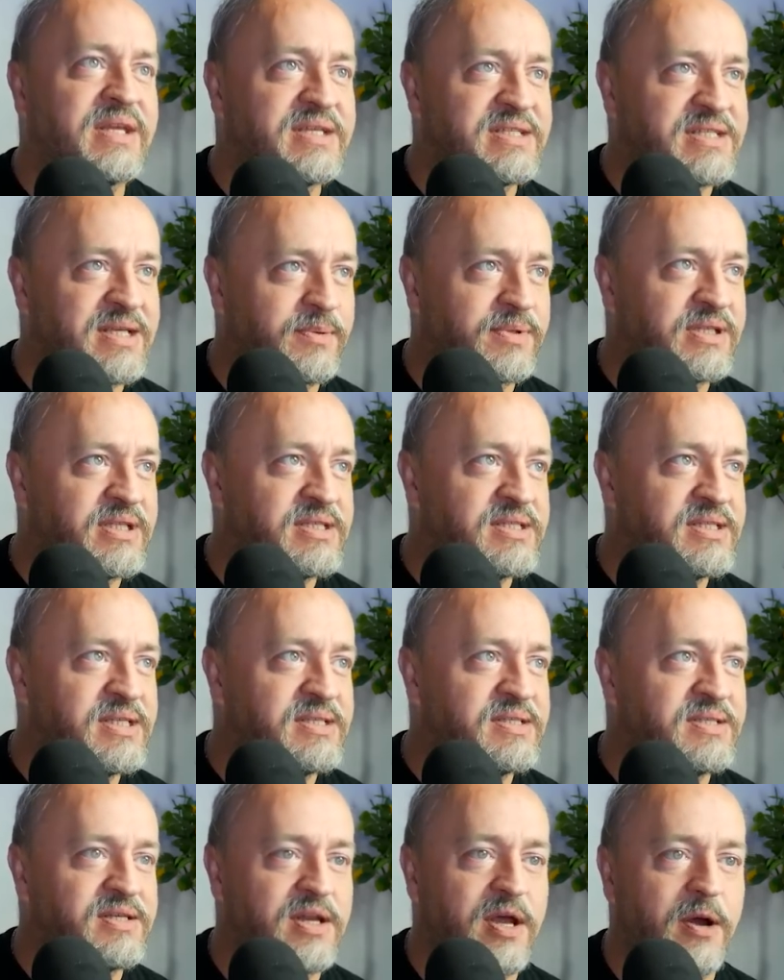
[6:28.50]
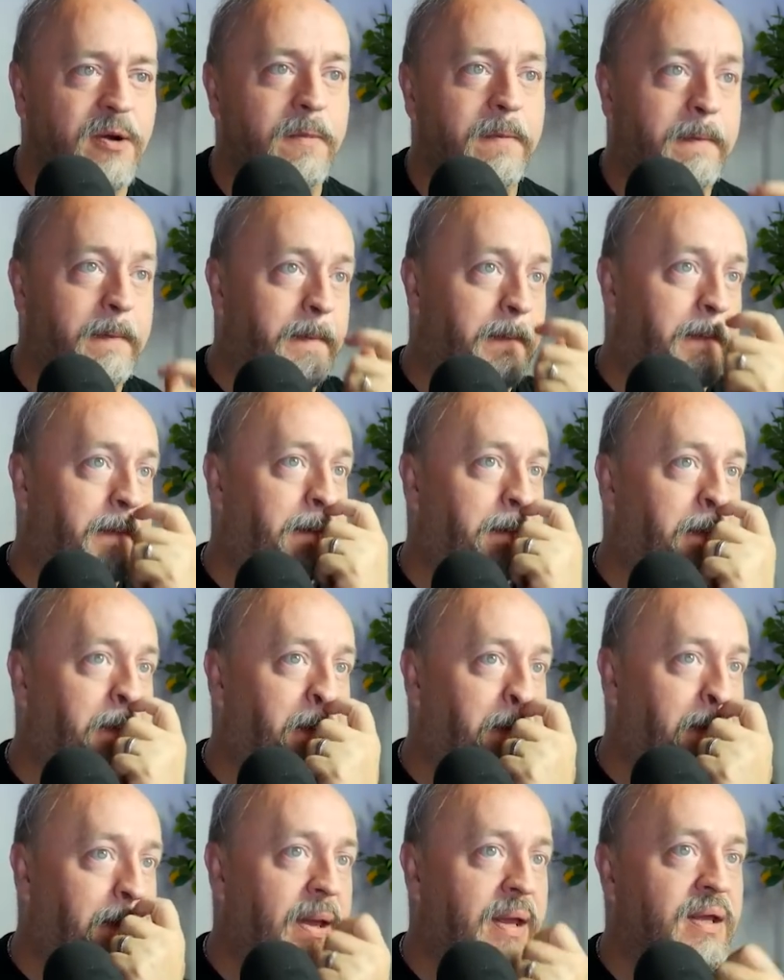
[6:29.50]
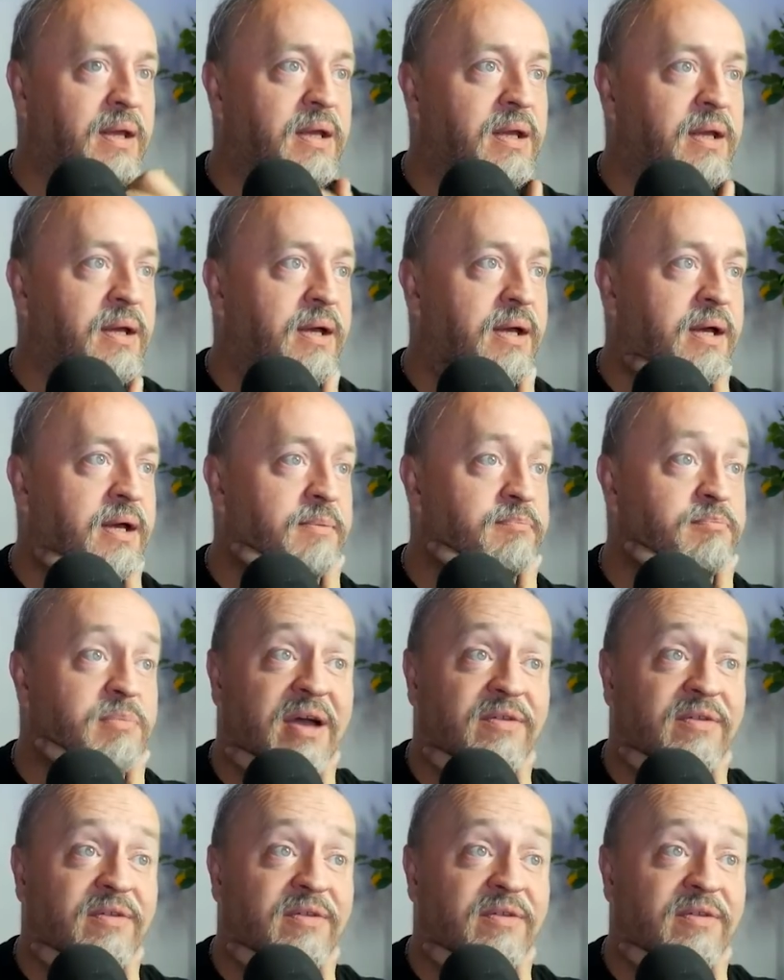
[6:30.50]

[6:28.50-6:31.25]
Is that what this is? No. Uh,